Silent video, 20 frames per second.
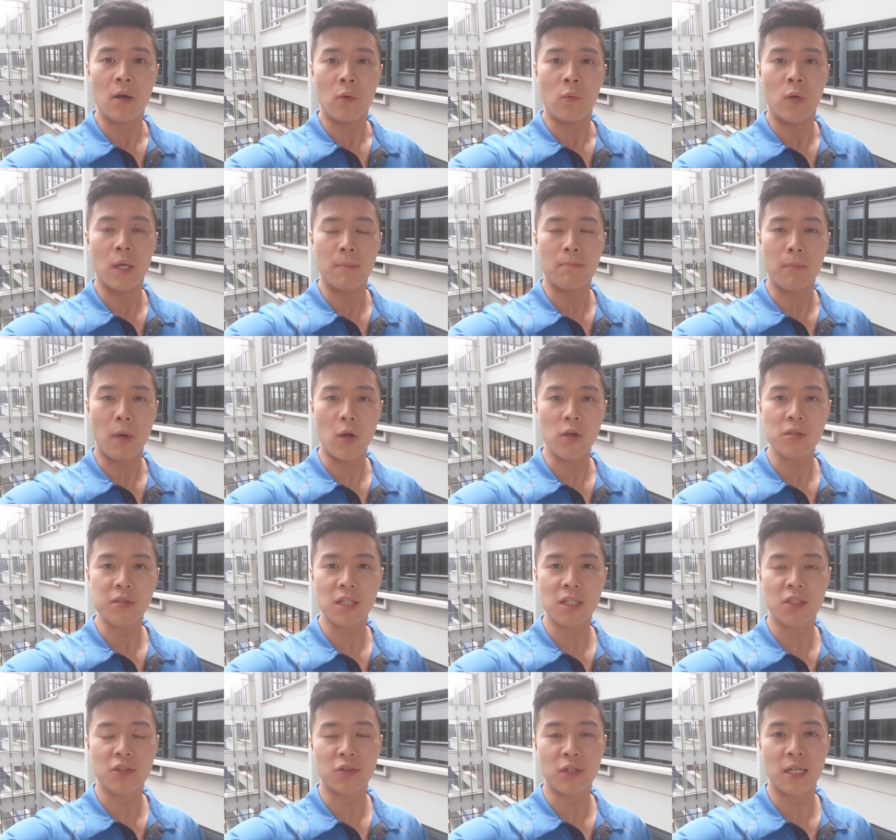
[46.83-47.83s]
we
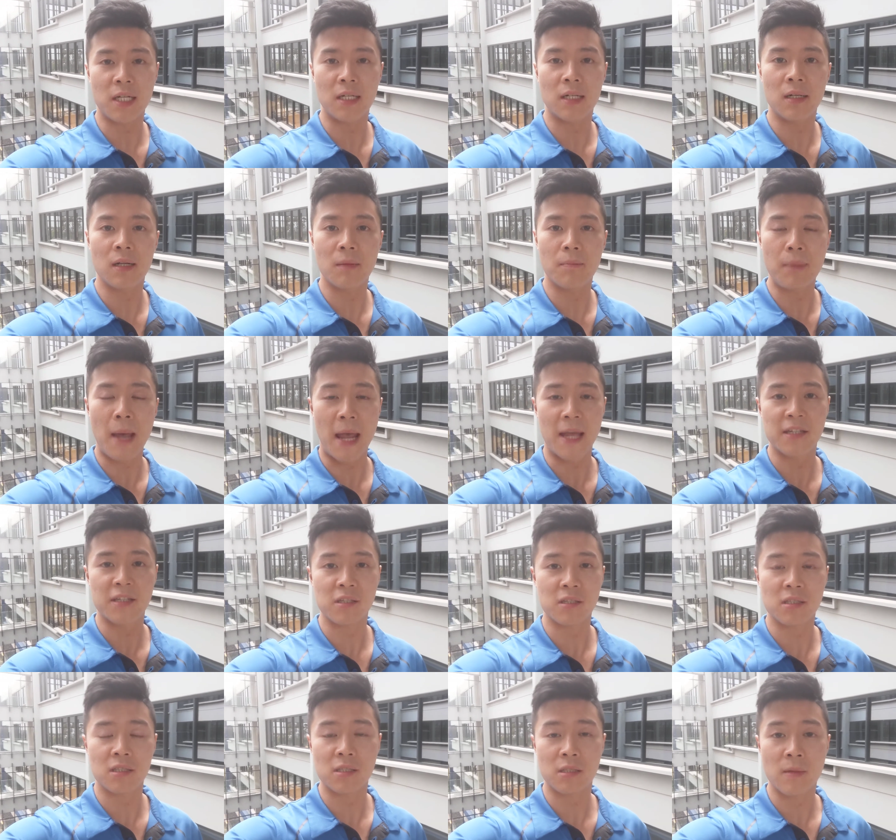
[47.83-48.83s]
mostly treat
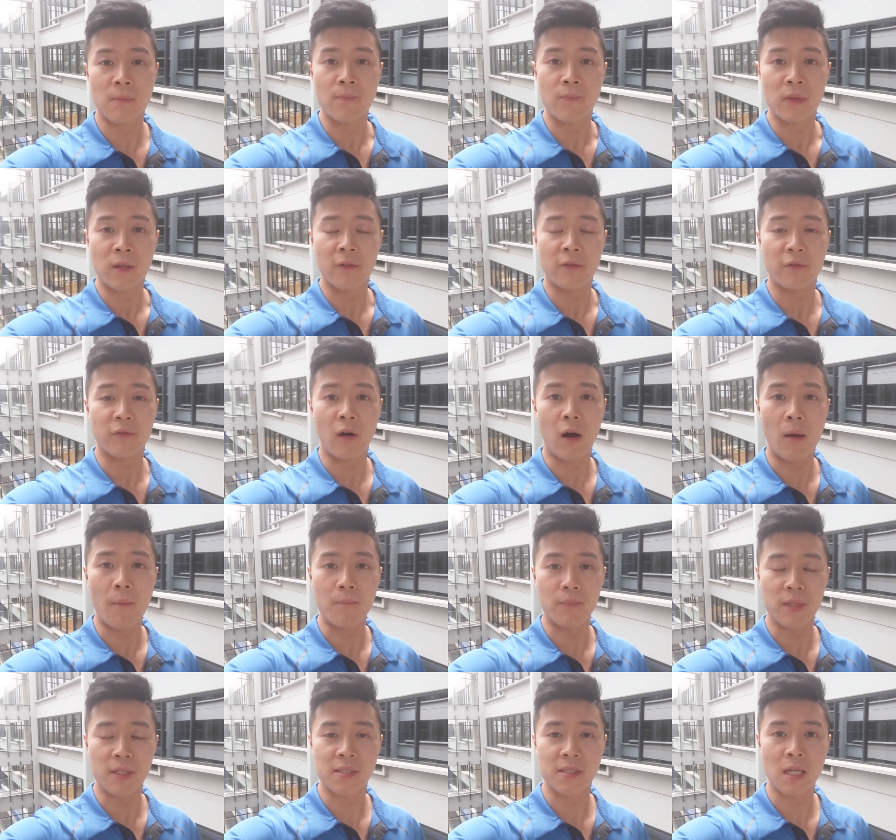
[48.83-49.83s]
patients
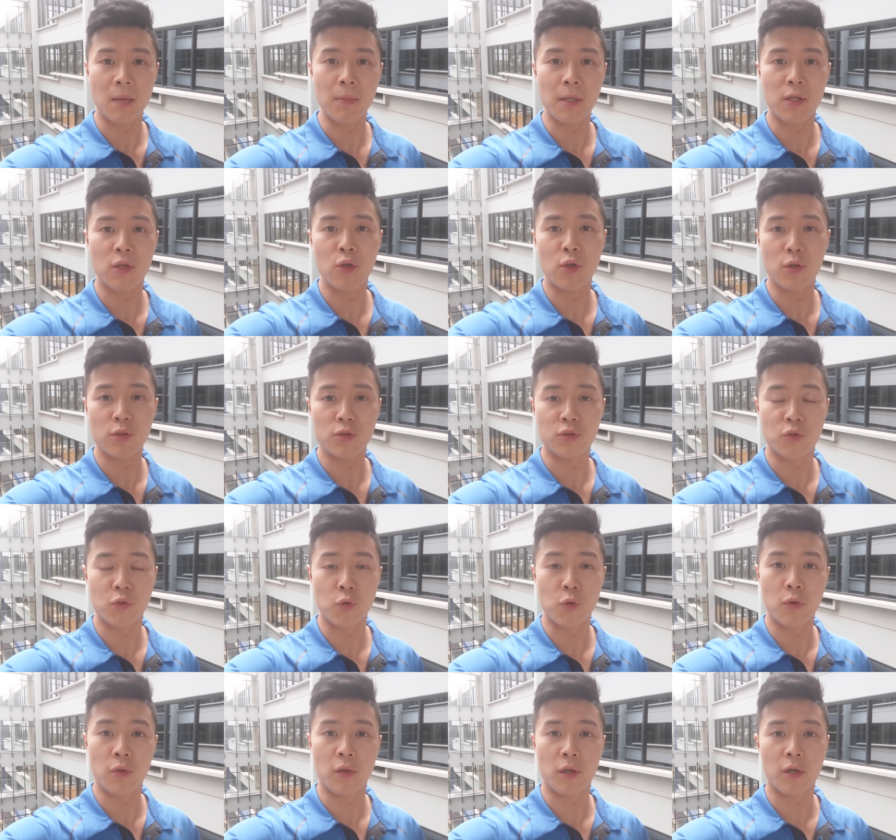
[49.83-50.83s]
from the subacute
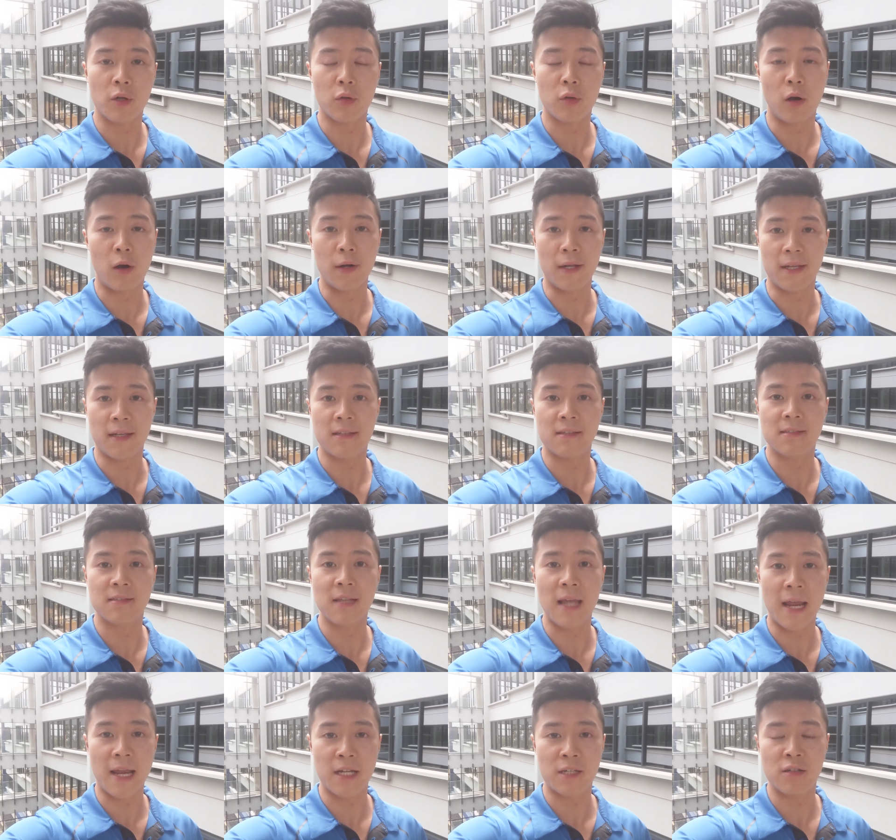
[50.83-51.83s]
to the chronic
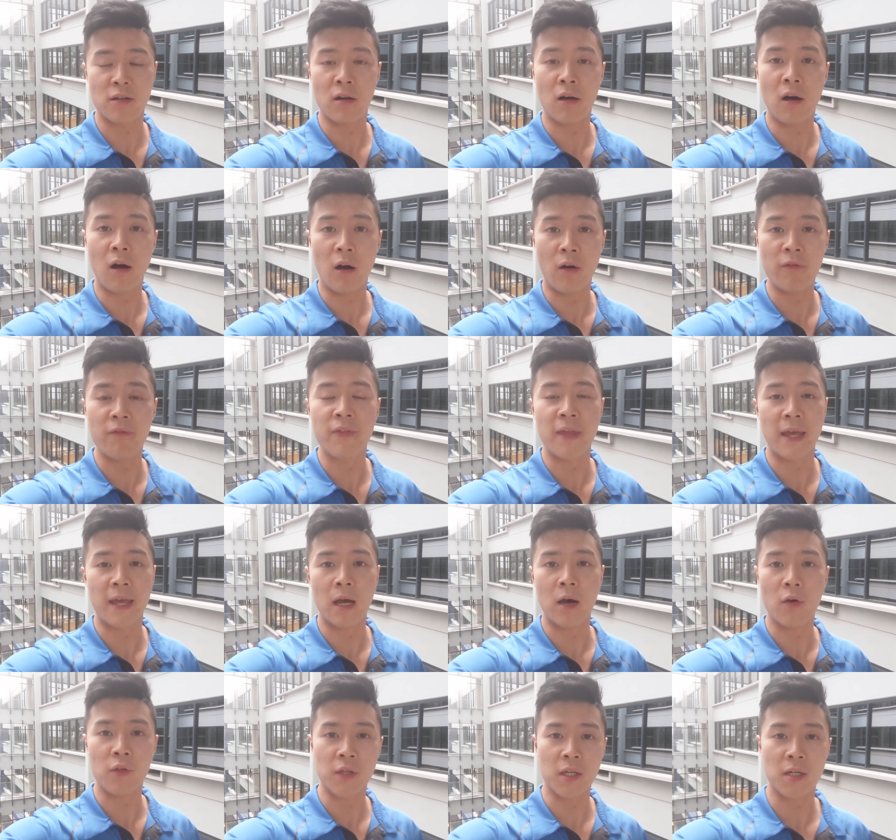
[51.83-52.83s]
stage of the
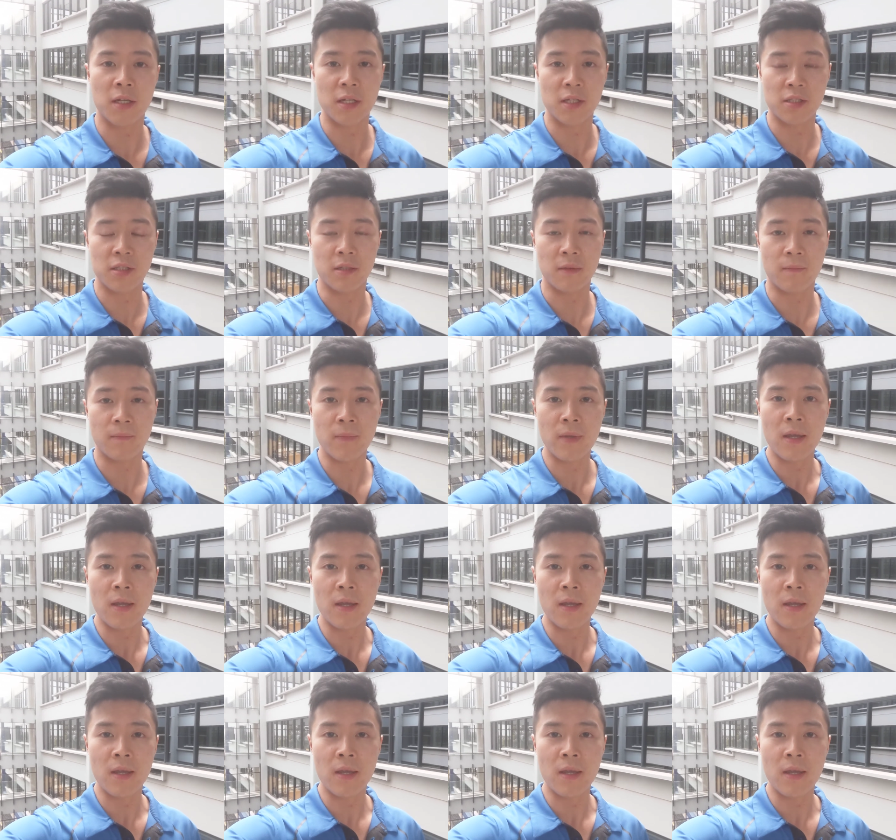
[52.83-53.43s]
health condition.